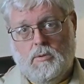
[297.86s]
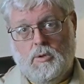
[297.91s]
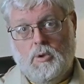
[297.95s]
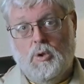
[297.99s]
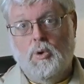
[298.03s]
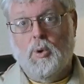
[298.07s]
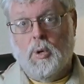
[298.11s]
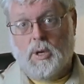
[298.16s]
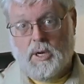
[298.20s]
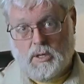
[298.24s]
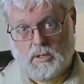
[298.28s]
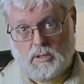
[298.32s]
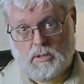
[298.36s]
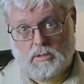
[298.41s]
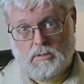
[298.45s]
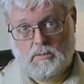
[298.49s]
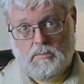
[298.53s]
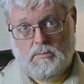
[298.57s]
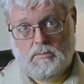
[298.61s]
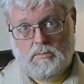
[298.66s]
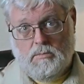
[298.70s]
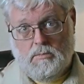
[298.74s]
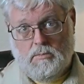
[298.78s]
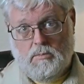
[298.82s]
Critical.
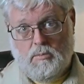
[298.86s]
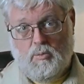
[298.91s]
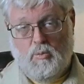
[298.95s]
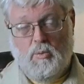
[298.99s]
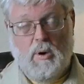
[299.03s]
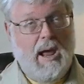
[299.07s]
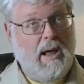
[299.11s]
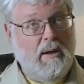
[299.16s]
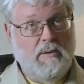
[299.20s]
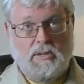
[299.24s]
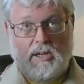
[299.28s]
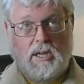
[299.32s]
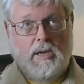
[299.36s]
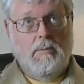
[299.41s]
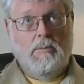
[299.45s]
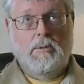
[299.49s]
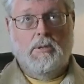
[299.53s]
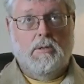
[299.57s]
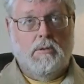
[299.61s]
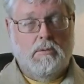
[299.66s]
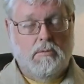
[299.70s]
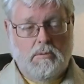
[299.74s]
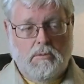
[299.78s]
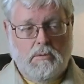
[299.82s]

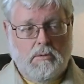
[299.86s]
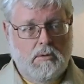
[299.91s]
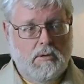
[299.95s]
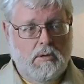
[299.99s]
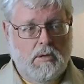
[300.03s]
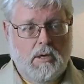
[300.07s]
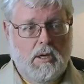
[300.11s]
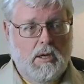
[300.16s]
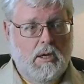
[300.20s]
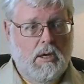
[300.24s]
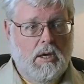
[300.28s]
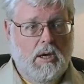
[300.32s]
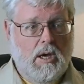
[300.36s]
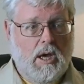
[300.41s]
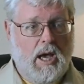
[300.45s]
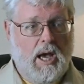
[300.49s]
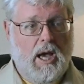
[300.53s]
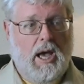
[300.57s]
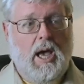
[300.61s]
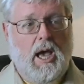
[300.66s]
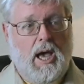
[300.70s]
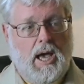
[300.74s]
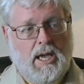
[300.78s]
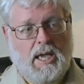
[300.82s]
Roundtable,
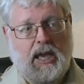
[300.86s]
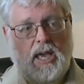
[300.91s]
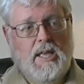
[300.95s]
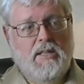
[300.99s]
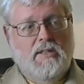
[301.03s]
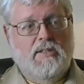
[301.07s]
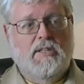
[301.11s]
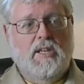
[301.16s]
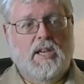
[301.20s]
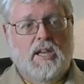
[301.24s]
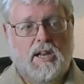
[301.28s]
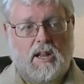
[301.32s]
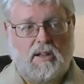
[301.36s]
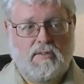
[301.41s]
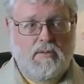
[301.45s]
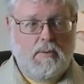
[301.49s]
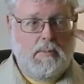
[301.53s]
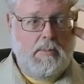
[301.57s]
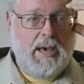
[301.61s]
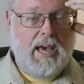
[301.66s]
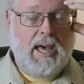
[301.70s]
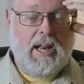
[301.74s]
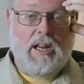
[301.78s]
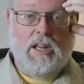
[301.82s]
I, I can't say enough
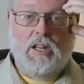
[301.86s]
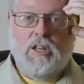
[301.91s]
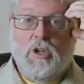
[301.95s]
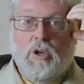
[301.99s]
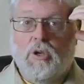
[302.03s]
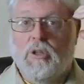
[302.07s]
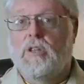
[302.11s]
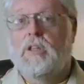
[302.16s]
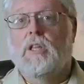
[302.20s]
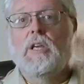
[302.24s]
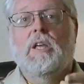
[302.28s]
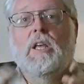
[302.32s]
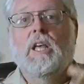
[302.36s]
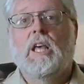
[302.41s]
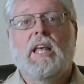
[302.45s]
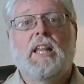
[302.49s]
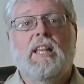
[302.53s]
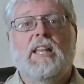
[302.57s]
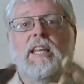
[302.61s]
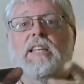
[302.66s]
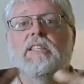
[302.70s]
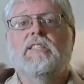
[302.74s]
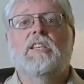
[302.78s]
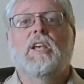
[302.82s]
about it. You're the,
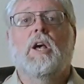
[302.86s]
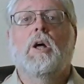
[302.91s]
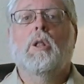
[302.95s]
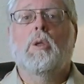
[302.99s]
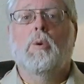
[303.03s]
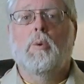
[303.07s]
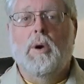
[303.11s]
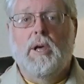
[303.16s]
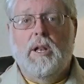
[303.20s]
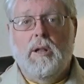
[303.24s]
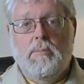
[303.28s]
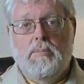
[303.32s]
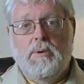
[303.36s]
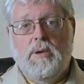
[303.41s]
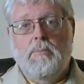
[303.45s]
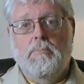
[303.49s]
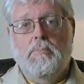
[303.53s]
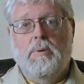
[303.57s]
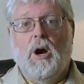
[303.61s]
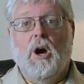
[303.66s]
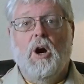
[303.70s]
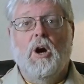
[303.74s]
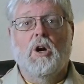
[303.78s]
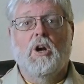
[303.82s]
It's the only way to be
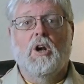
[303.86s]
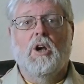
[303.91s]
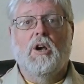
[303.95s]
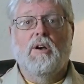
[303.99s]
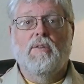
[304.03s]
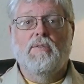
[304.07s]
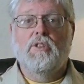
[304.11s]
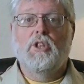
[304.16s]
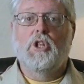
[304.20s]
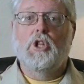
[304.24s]
part of